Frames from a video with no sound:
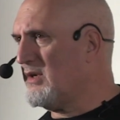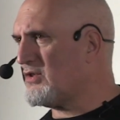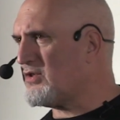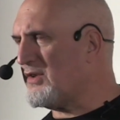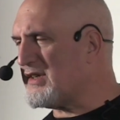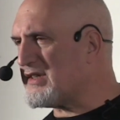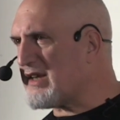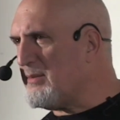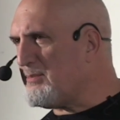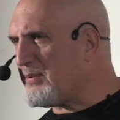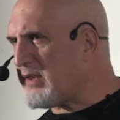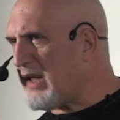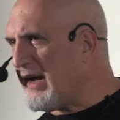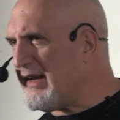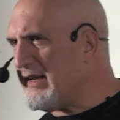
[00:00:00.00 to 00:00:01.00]
So this
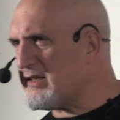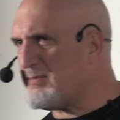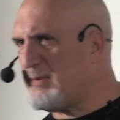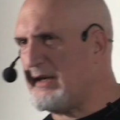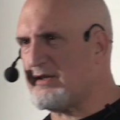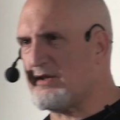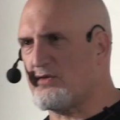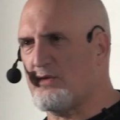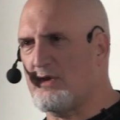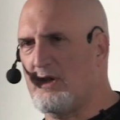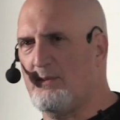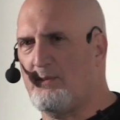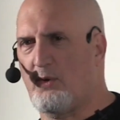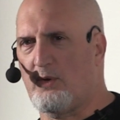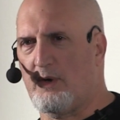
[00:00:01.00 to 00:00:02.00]
compliance piece is
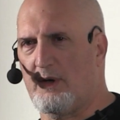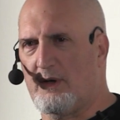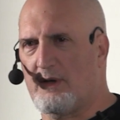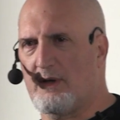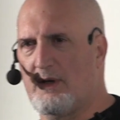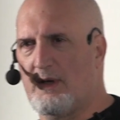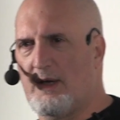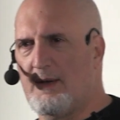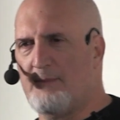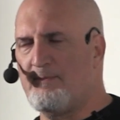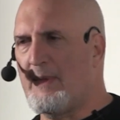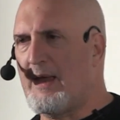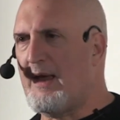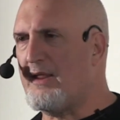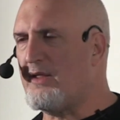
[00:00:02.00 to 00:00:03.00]
really important.
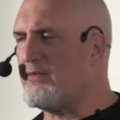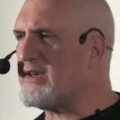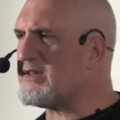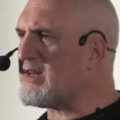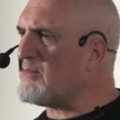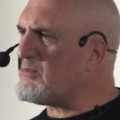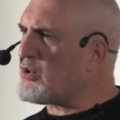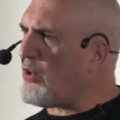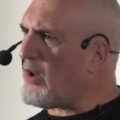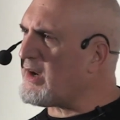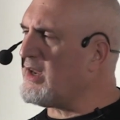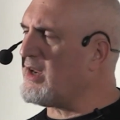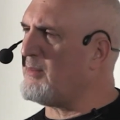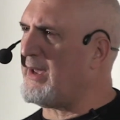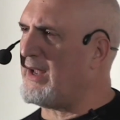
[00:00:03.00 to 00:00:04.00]
And the reason I'm
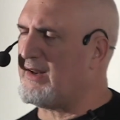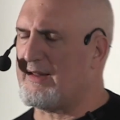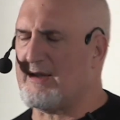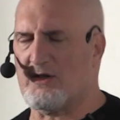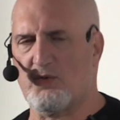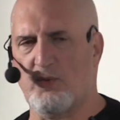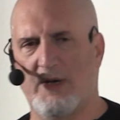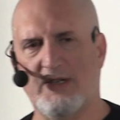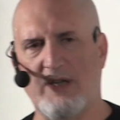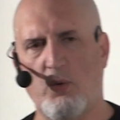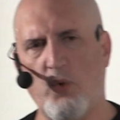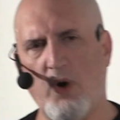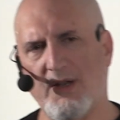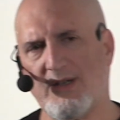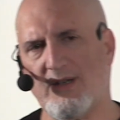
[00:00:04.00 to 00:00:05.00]
talking about it this way is I
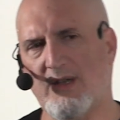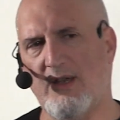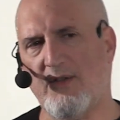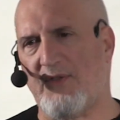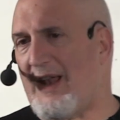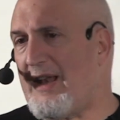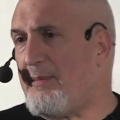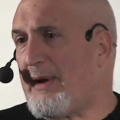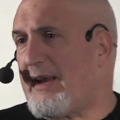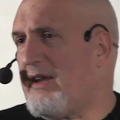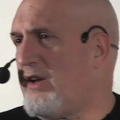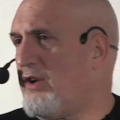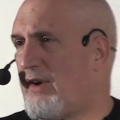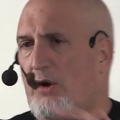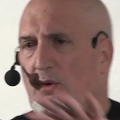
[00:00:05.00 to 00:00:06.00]
want, if anybody
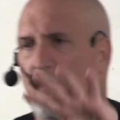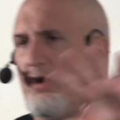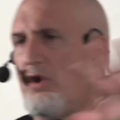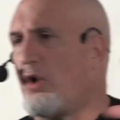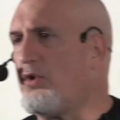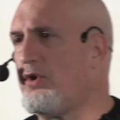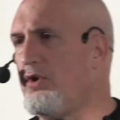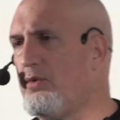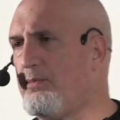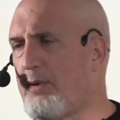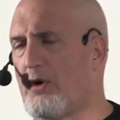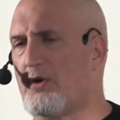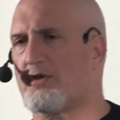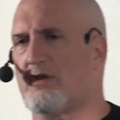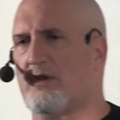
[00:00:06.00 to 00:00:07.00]
in here, I don't know you
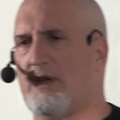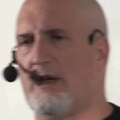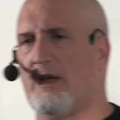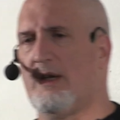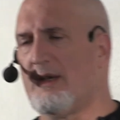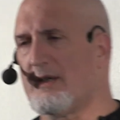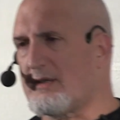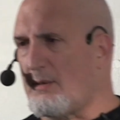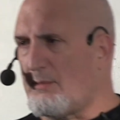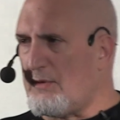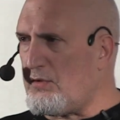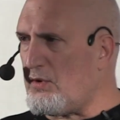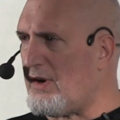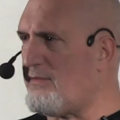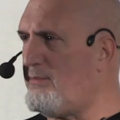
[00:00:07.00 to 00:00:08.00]
personally, some
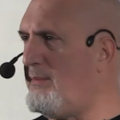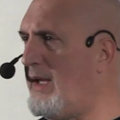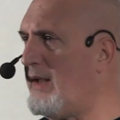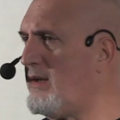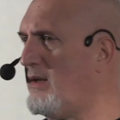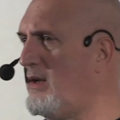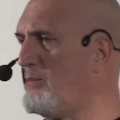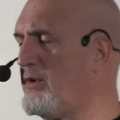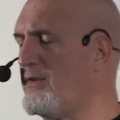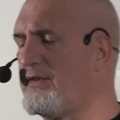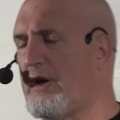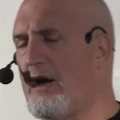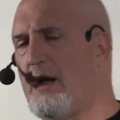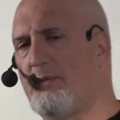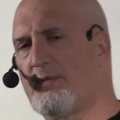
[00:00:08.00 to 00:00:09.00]
of you I've met a number
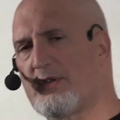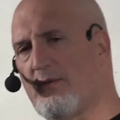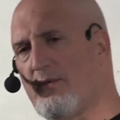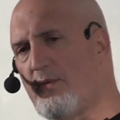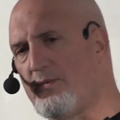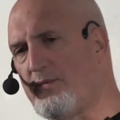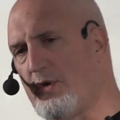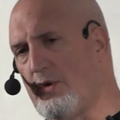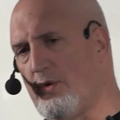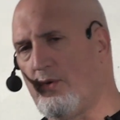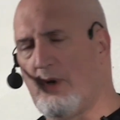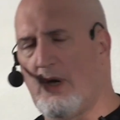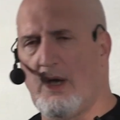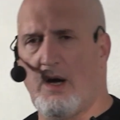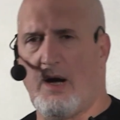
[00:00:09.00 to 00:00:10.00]
of times, some of
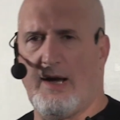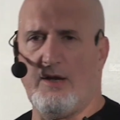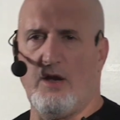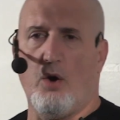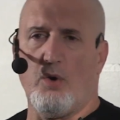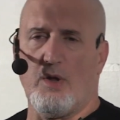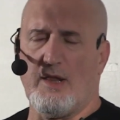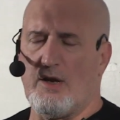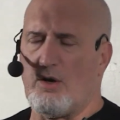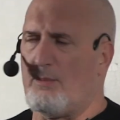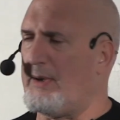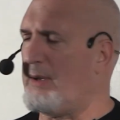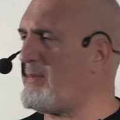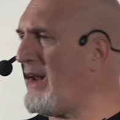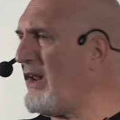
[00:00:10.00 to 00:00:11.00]
you I know a
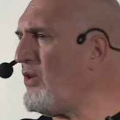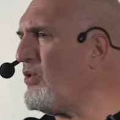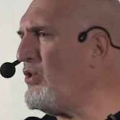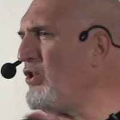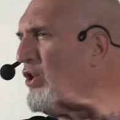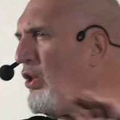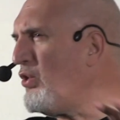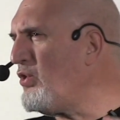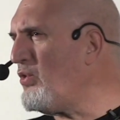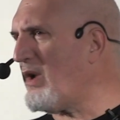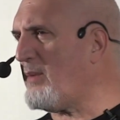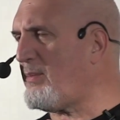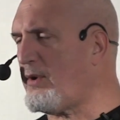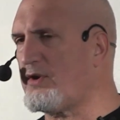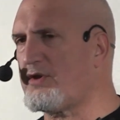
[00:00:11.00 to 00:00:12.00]
little bit, but I don't know you
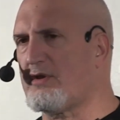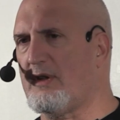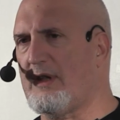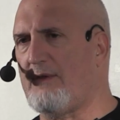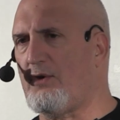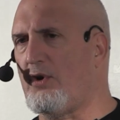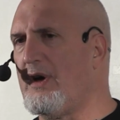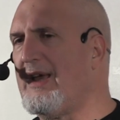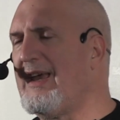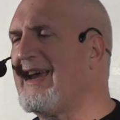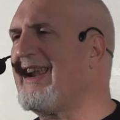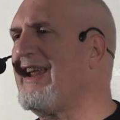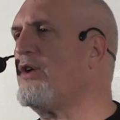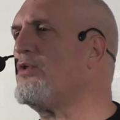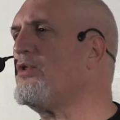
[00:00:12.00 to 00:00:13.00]
on a personal level,
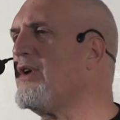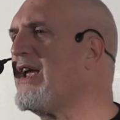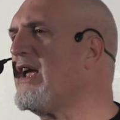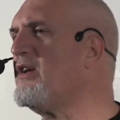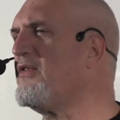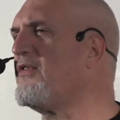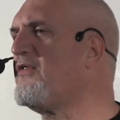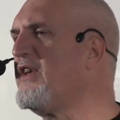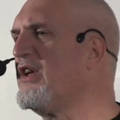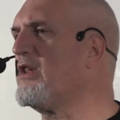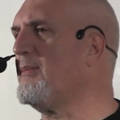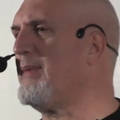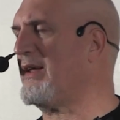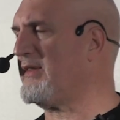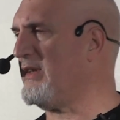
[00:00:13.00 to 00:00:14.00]
and I don't know how you
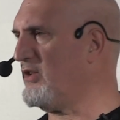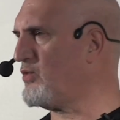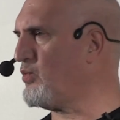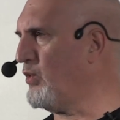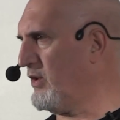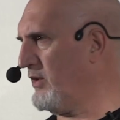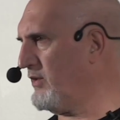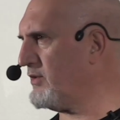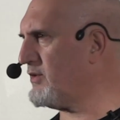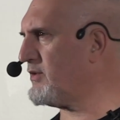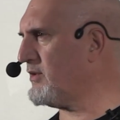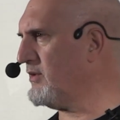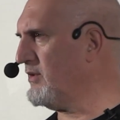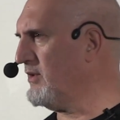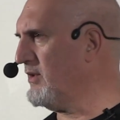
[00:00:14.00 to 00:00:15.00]
feel about these
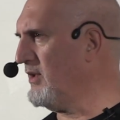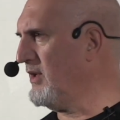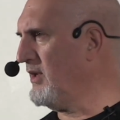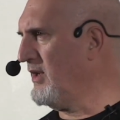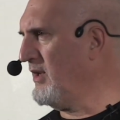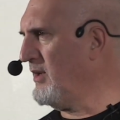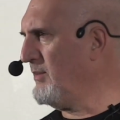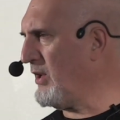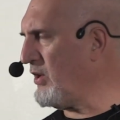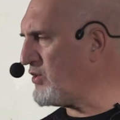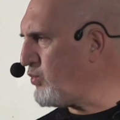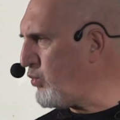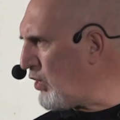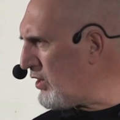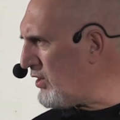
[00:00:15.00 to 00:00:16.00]
words.
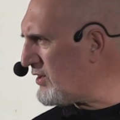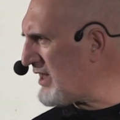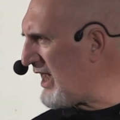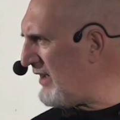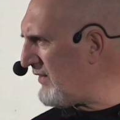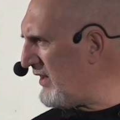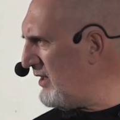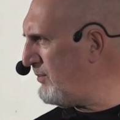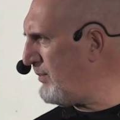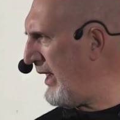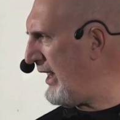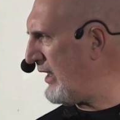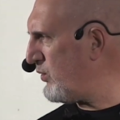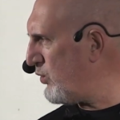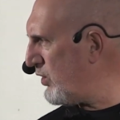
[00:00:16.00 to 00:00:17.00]
Because words have
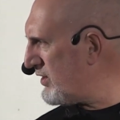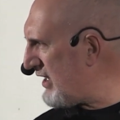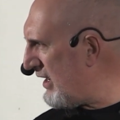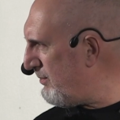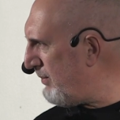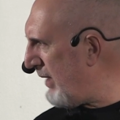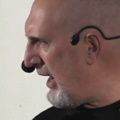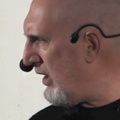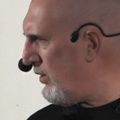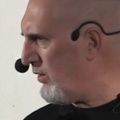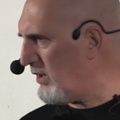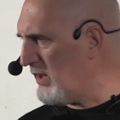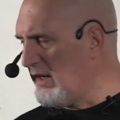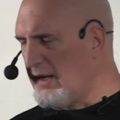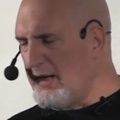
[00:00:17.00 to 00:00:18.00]
impact, words have
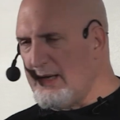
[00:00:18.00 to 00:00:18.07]
power.